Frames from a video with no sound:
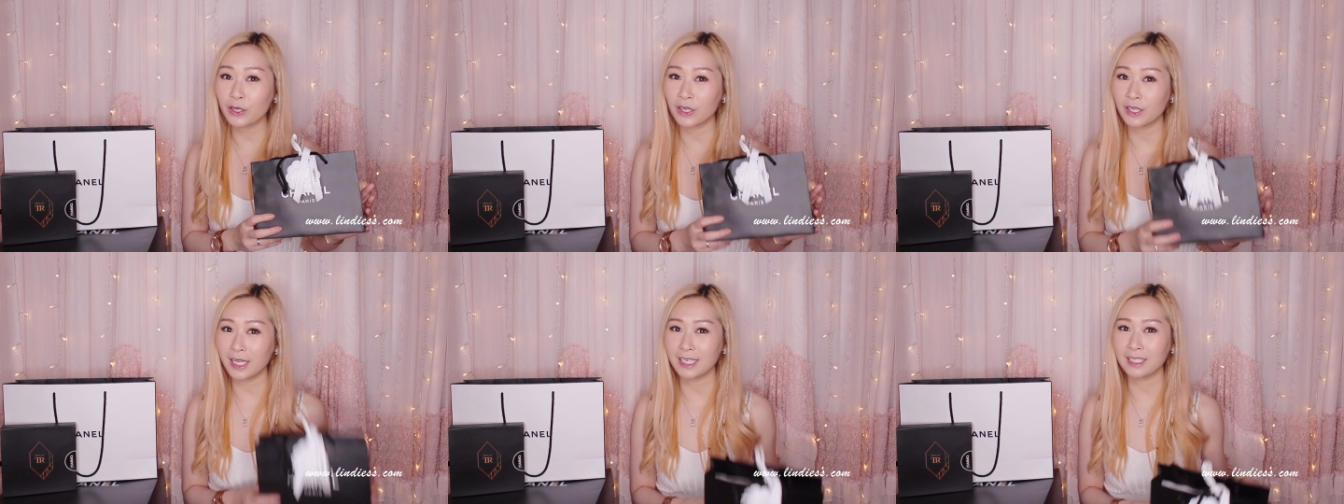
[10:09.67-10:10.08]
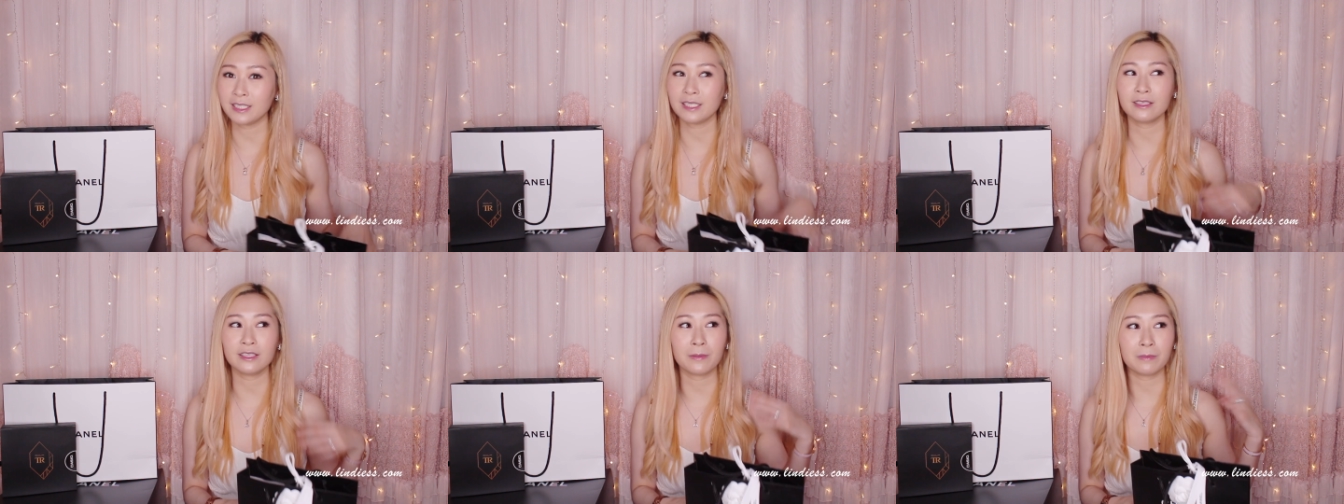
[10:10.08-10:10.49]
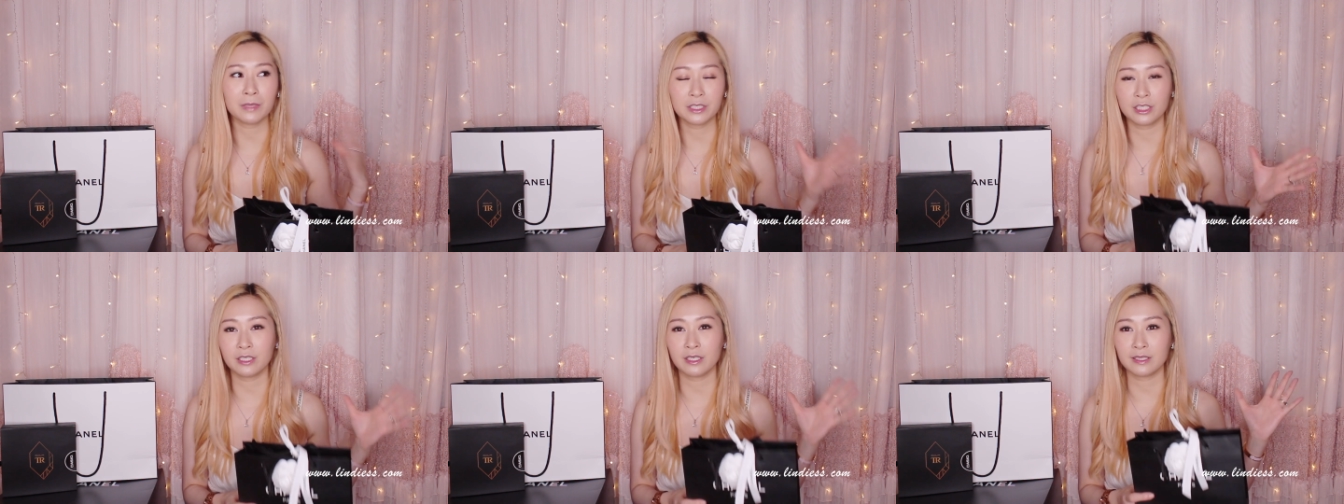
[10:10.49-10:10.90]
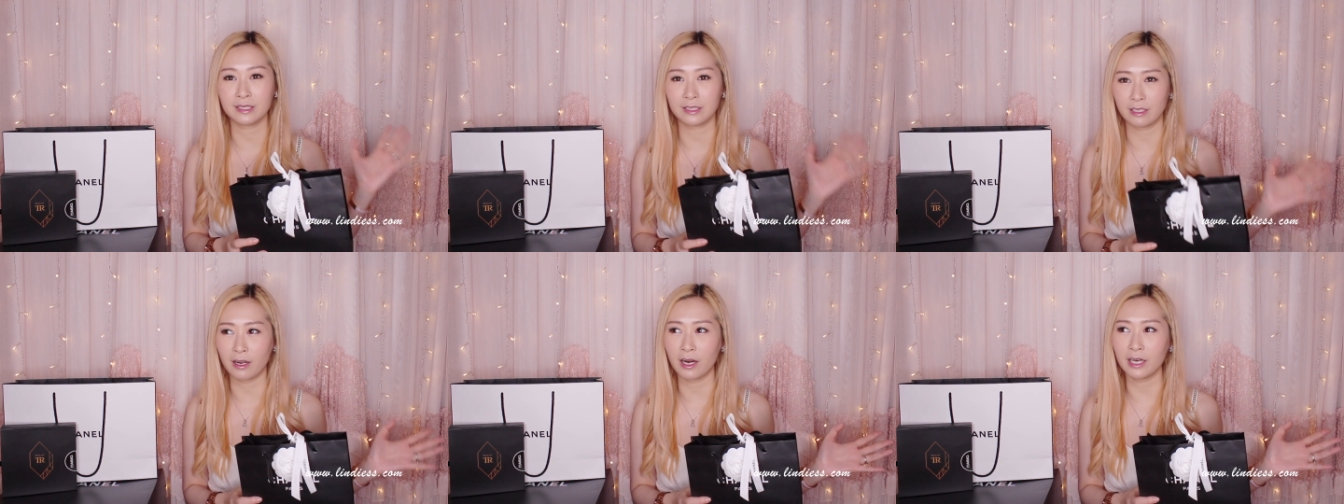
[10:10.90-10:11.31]
collection, the Meteor
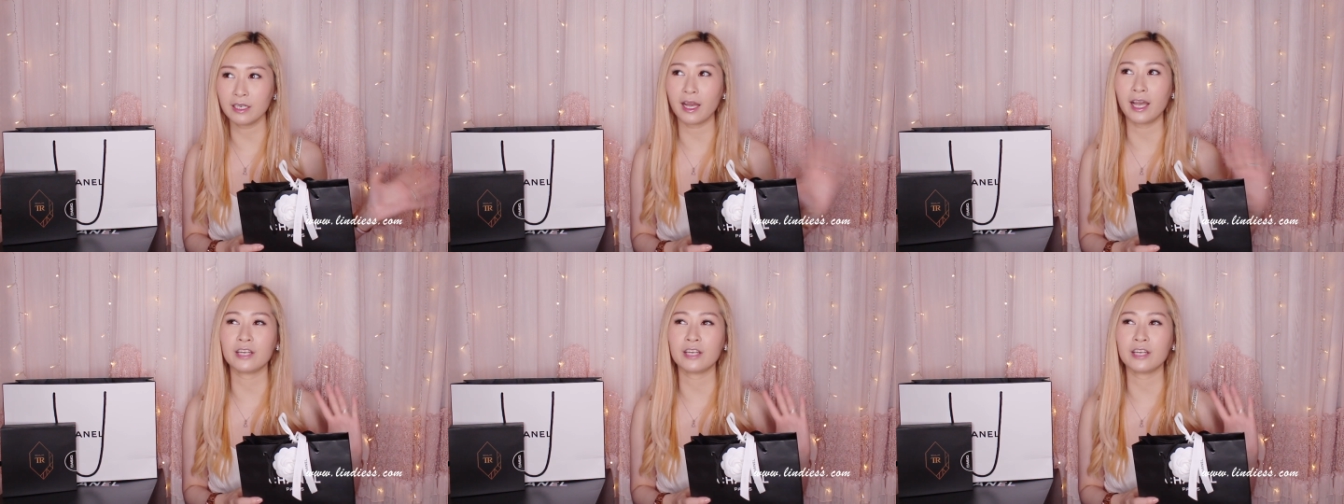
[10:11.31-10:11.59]
Start.